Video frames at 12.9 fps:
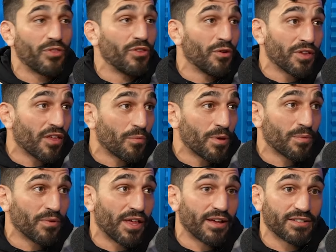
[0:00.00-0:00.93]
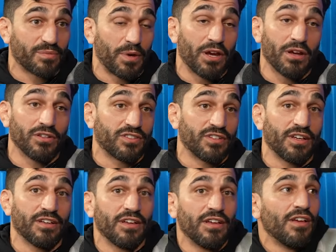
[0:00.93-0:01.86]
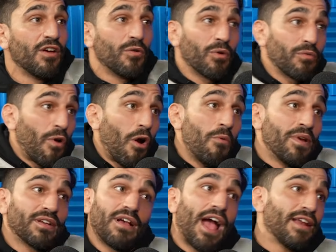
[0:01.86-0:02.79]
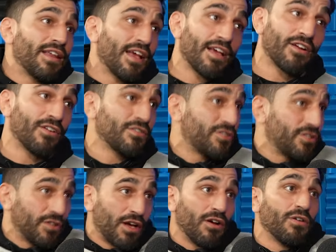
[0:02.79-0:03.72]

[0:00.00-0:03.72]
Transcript: The only other people that experienced it were Roman gladiators, you know,